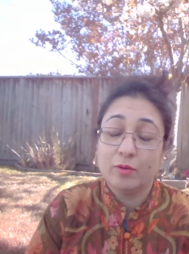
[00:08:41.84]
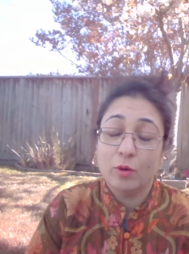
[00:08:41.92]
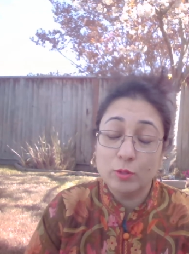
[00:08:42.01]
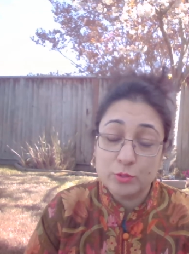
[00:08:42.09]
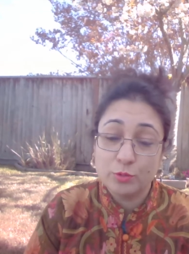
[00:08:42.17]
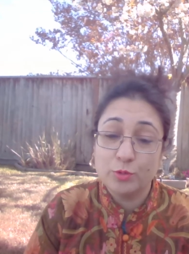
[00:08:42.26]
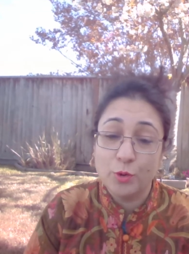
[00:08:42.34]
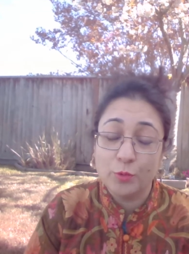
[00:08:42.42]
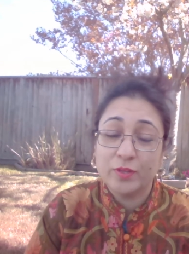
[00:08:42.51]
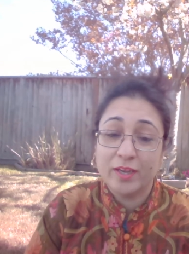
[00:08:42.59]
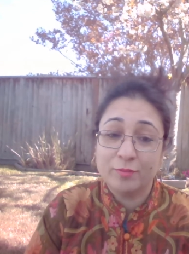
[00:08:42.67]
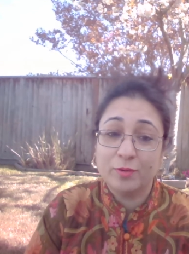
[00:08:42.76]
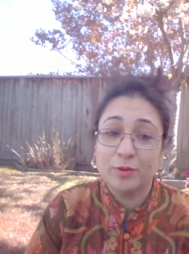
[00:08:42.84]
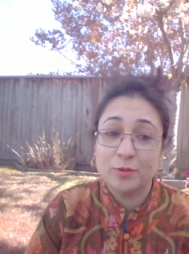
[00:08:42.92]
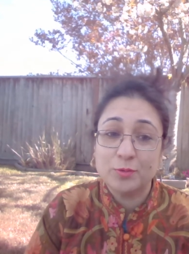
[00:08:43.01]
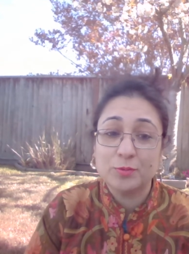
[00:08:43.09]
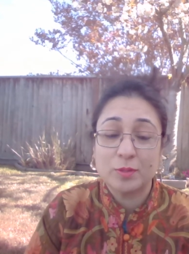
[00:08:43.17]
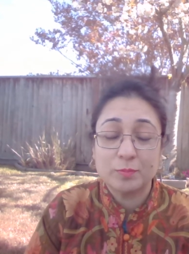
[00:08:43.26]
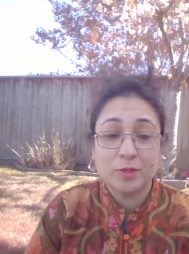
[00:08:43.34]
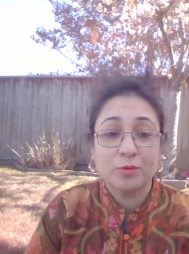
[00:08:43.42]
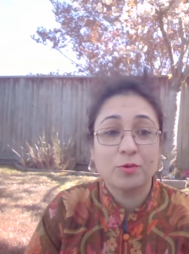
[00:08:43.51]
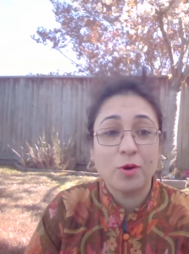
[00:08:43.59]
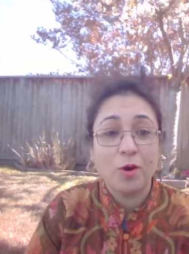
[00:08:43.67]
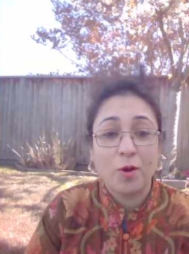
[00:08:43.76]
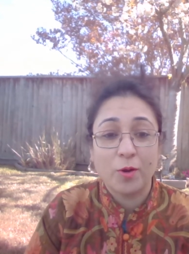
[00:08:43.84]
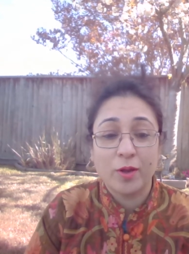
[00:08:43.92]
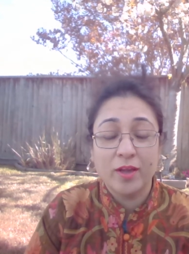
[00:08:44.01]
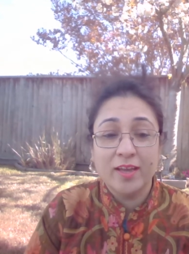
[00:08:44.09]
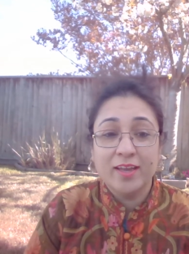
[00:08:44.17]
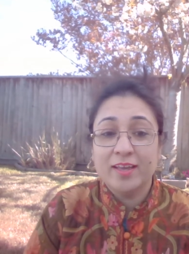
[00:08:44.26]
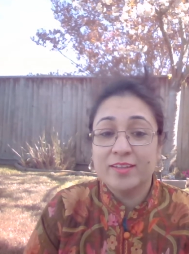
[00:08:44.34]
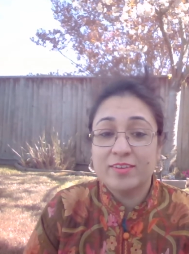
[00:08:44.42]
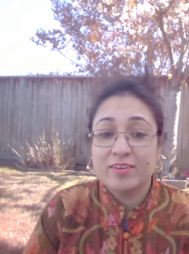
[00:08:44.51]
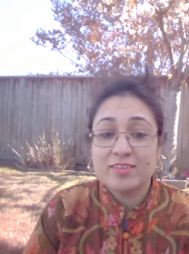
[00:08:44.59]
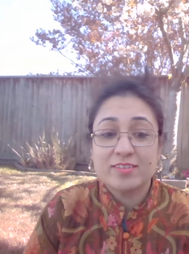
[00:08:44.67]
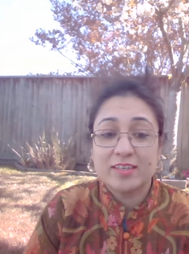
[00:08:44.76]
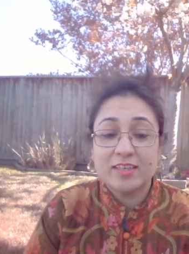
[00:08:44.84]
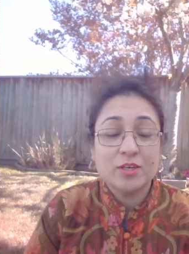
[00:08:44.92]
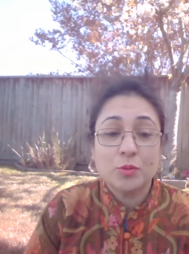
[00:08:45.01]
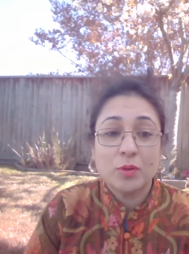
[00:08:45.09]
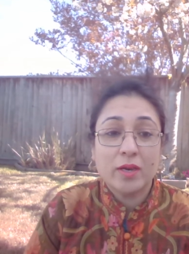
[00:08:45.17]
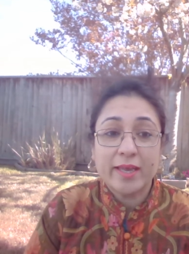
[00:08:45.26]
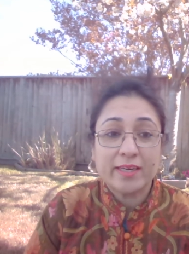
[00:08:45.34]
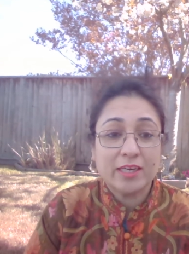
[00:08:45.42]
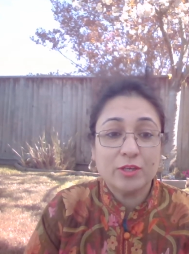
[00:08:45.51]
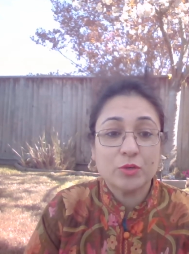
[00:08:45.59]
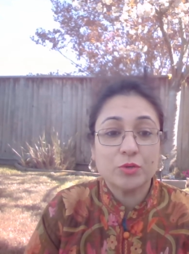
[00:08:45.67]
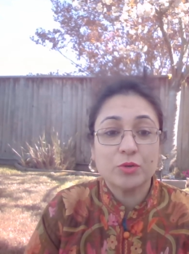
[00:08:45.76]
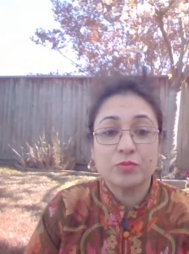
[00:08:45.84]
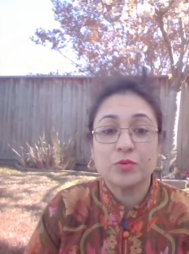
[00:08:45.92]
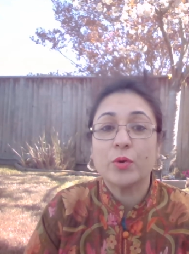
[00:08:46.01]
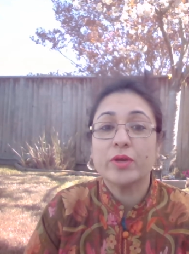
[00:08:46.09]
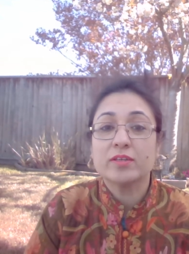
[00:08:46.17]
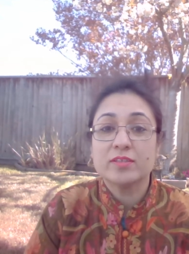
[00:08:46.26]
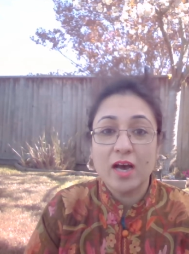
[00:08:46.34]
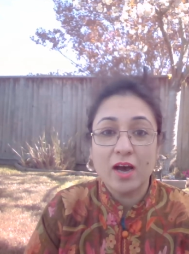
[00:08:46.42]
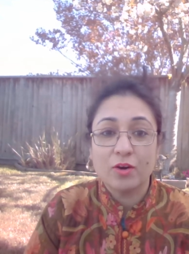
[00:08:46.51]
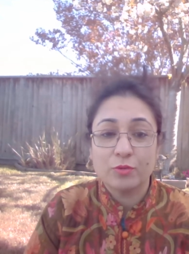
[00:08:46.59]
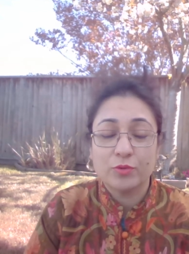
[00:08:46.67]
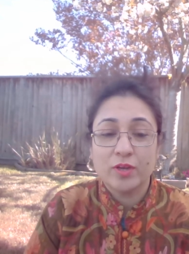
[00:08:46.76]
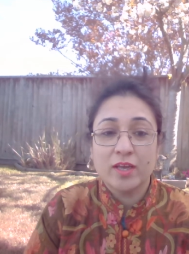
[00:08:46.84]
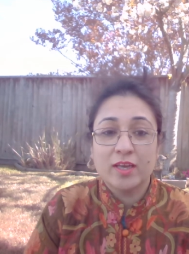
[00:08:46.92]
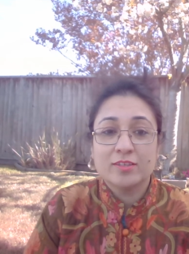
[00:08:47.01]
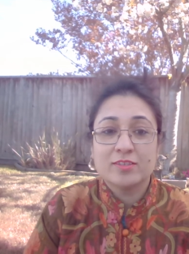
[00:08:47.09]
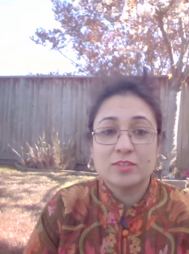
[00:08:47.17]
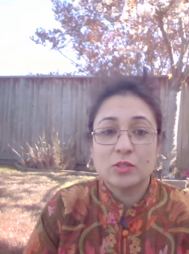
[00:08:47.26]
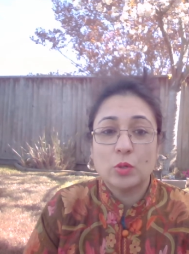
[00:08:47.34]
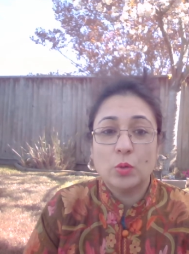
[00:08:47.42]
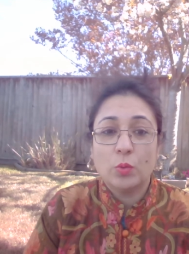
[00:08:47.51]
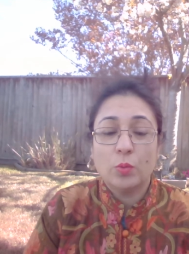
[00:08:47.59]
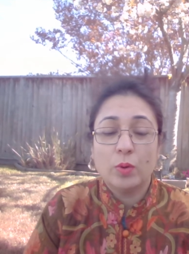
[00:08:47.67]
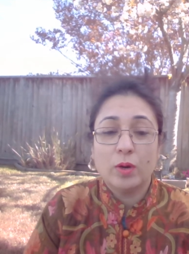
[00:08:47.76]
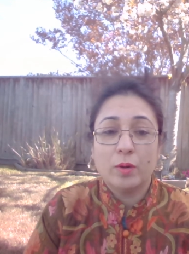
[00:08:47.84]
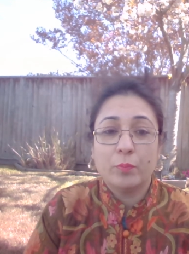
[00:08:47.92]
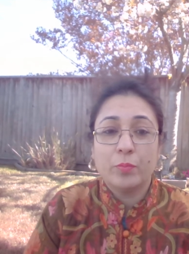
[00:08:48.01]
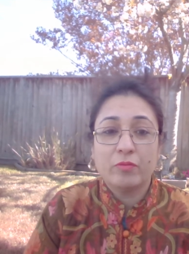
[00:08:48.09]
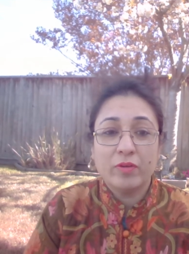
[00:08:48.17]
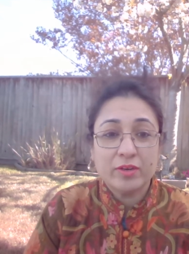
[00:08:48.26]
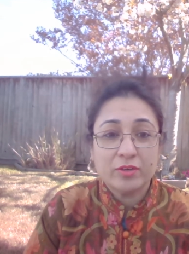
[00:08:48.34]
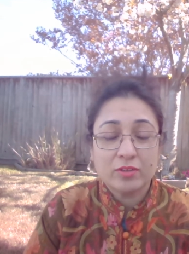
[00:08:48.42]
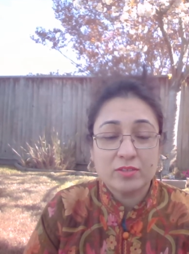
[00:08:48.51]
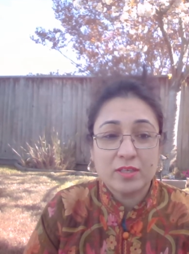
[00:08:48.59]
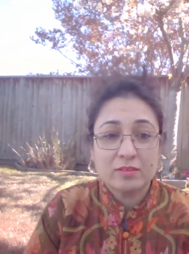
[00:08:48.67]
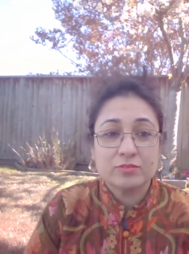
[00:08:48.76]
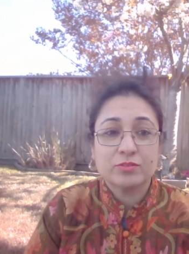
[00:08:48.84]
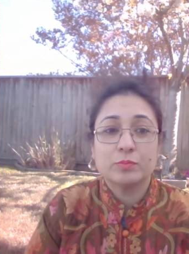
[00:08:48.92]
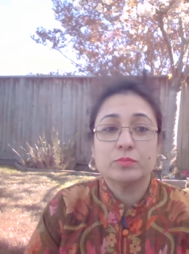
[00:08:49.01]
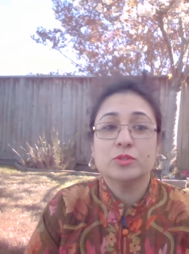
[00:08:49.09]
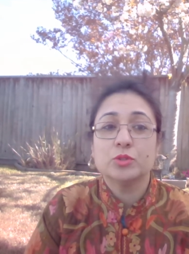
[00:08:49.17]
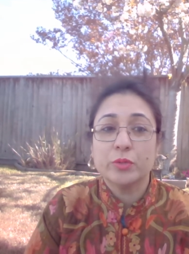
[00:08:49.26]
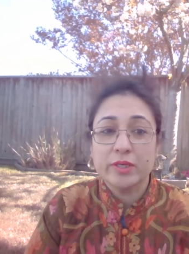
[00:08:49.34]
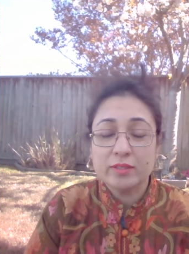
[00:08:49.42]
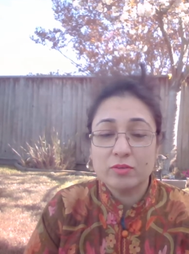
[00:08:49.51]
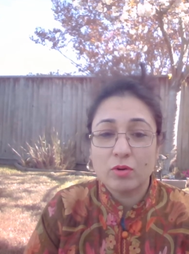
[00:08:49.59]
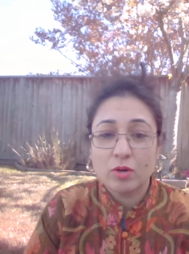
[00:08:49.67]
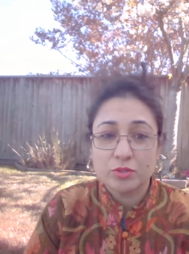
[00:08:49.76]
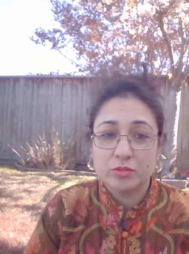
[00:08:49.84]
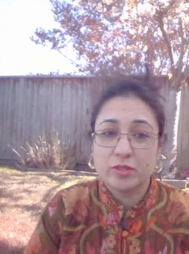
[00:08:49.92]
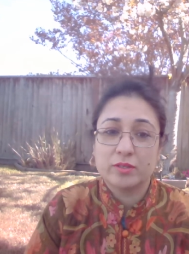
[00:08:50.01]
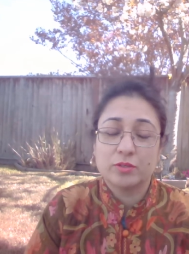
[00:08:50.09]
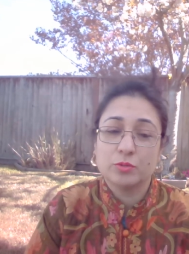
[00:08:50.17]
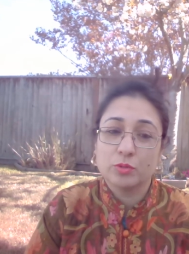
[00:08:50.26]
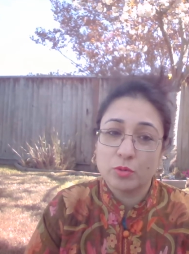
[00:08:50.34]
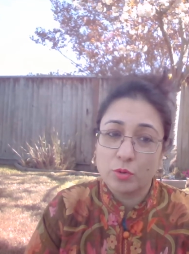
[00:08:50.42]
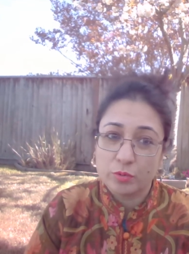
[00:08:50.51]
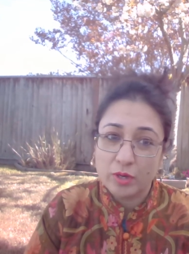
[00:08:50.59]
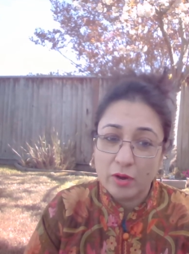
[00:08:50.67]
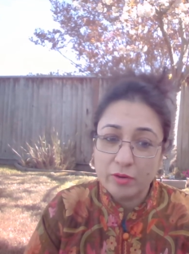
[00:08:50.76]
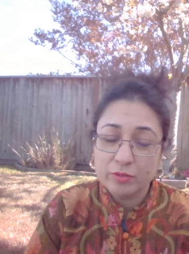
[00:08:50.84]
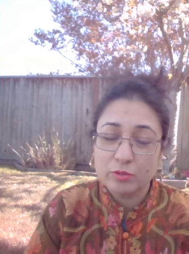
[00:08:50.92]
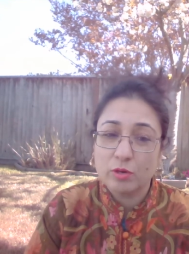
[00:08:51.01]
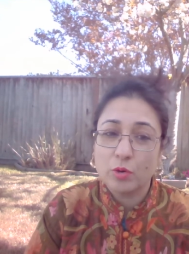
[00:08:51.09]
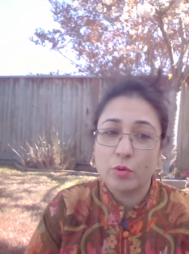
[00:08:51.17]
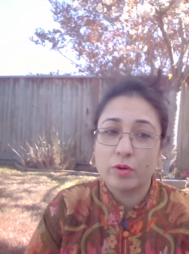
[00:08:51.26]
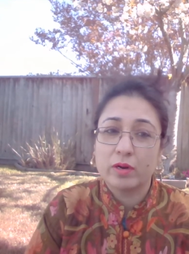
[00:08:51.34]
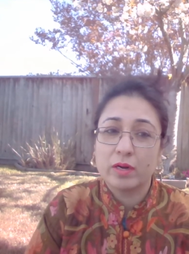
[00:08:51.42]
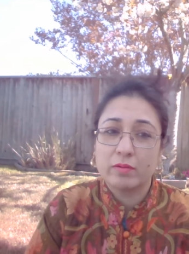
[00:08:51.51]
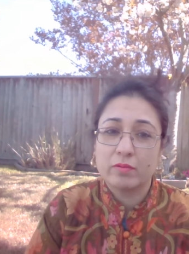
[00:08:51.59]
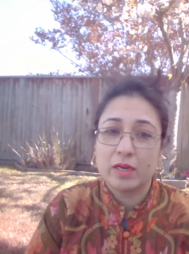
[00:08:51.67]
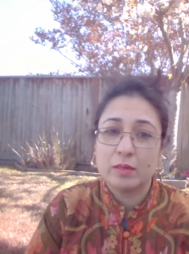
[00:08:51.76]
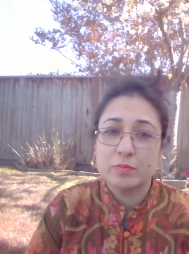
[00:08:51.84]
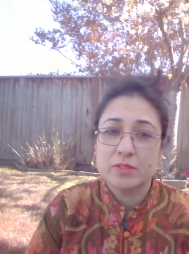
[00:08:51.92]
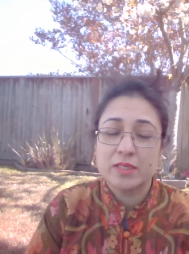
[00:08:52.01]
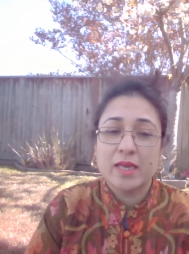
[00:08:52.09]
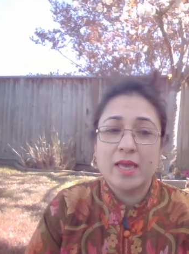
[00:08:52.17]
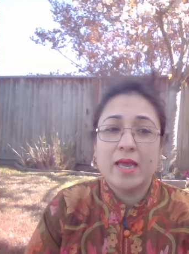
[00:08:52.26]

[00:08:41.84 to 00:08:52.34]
also know that when you do something wrong, there is an equal likelihood of going down. So prevent yourself from doing the wrong so that you don't go down into the lower realms,